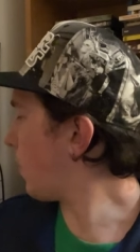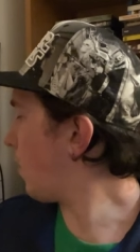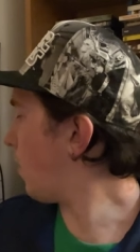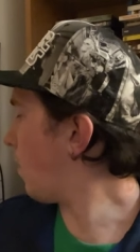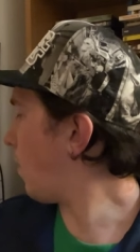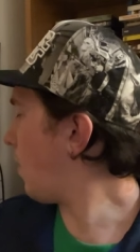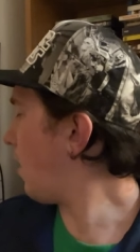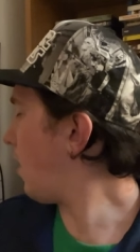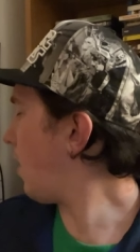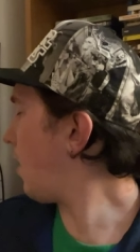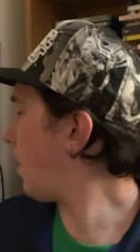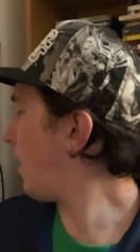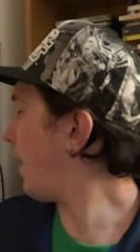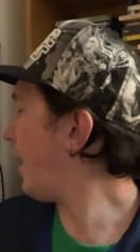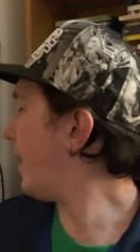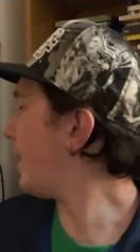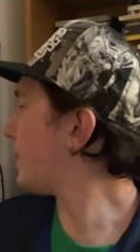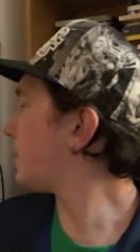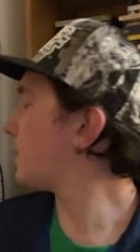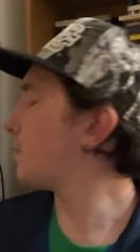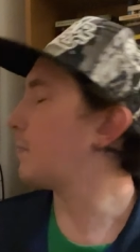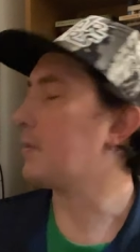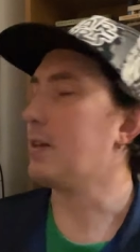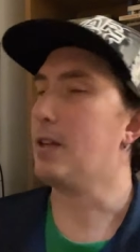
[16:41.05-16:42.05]
a while
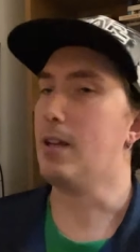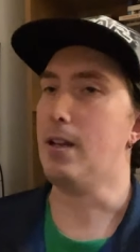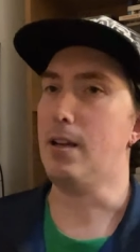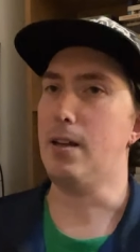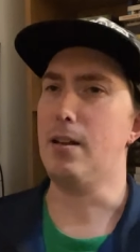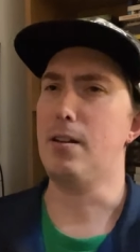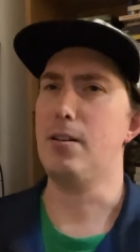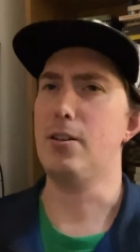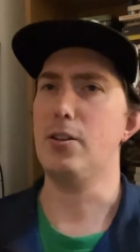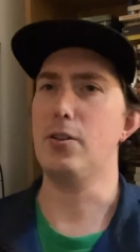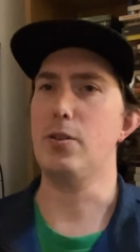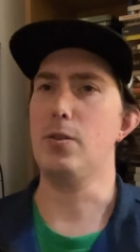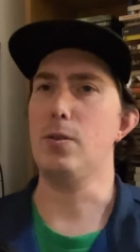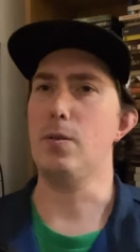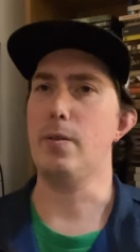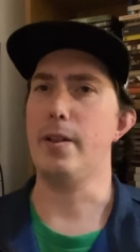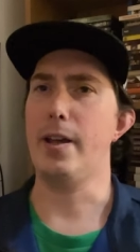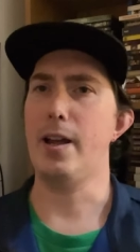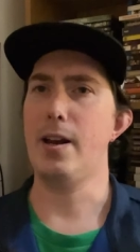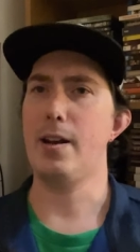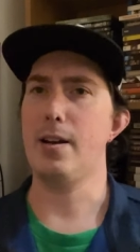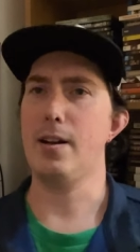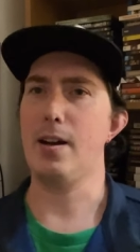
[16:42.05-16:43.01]
asked me to do that,